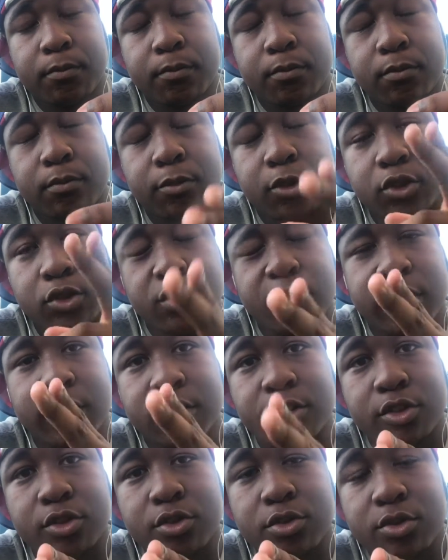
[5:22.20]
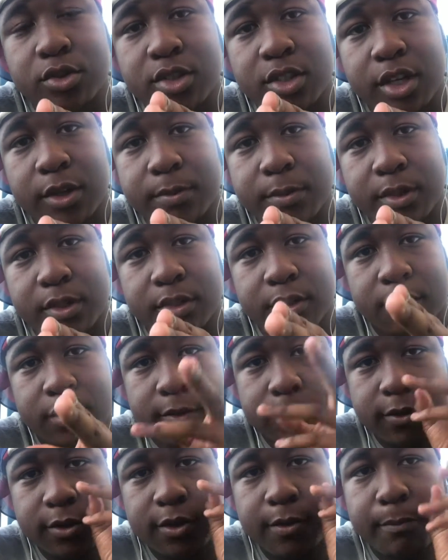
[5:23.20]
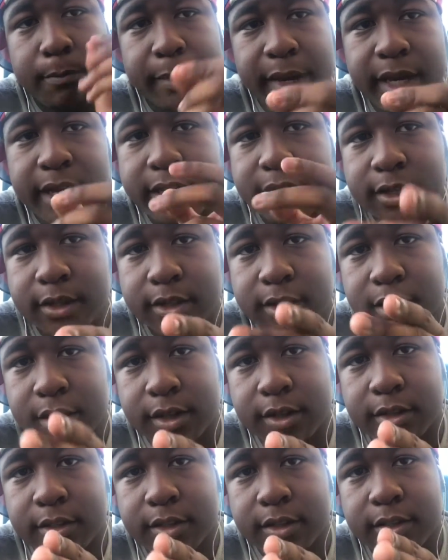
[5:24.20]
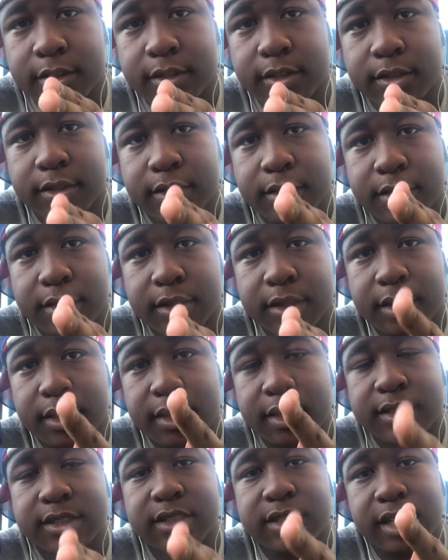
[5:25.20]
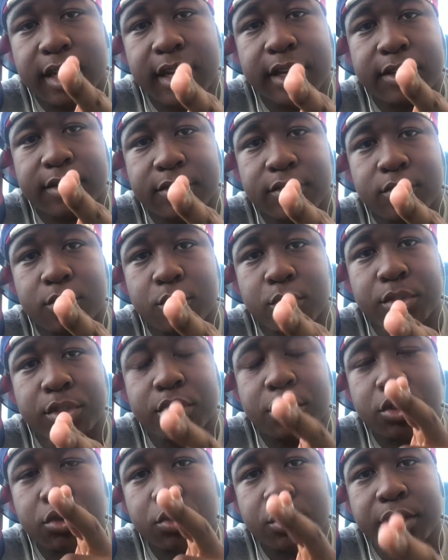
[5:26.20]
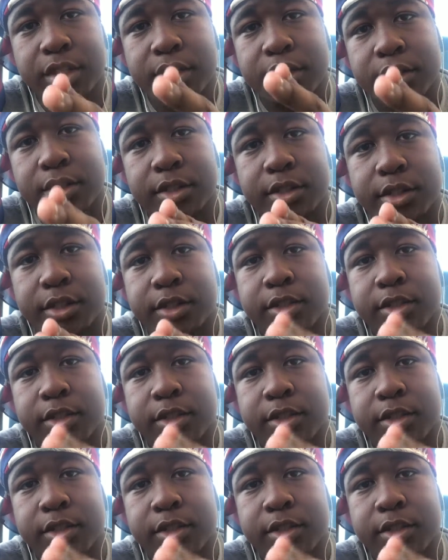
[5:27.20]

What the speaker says: but you got to do something to make it exciting when you get there.